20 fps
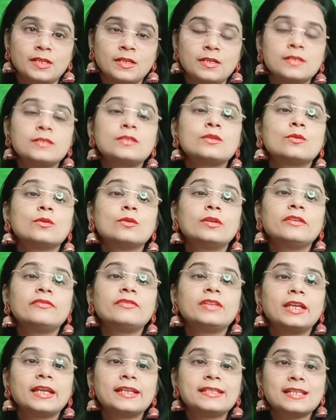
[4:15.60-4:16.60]
So if
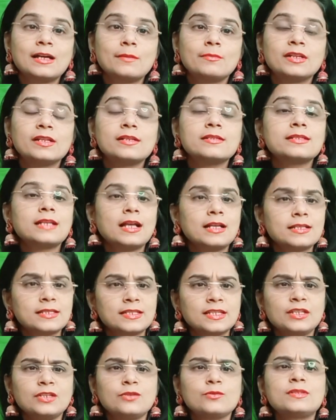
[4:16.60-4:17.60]
the examiner is
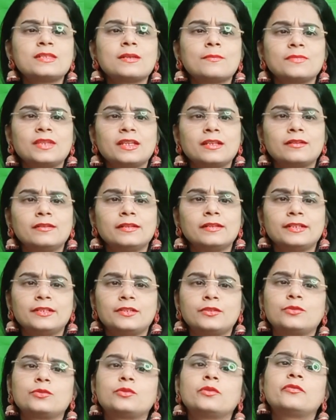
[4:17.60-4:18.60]
asking you something
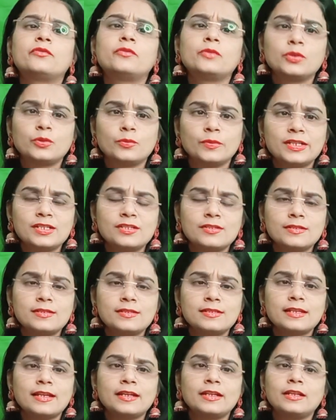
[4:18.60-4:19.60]
related to the food
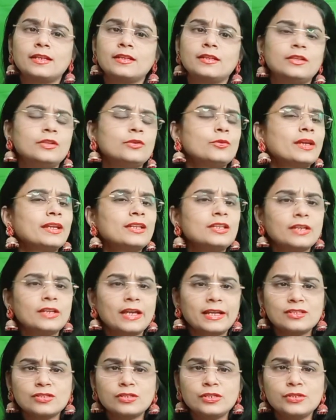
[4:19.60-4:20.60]
questions, and you can
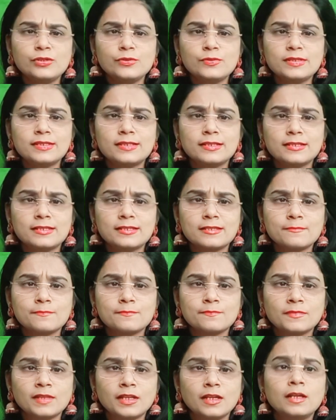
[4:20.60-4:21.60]
actually use this.
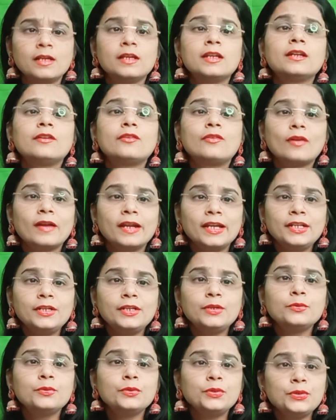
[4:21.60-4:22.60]
Try
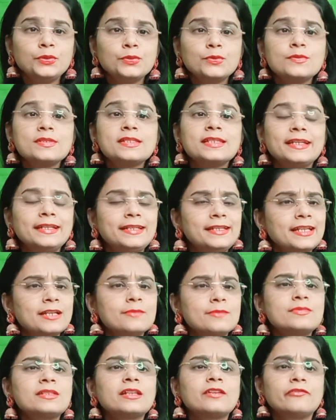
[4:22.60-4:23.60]
to use
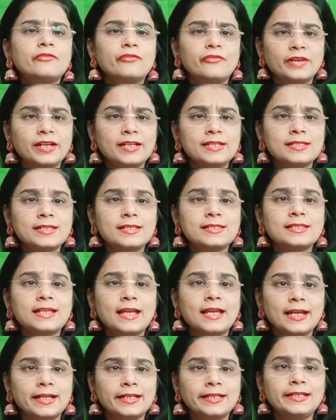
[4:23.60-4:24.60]
idioms and phrases
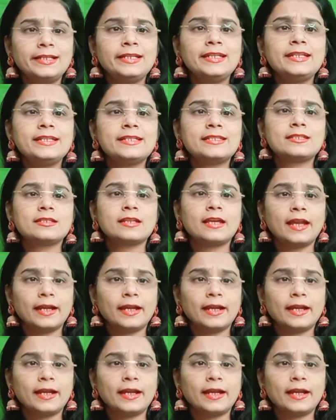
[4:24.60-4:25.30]
at least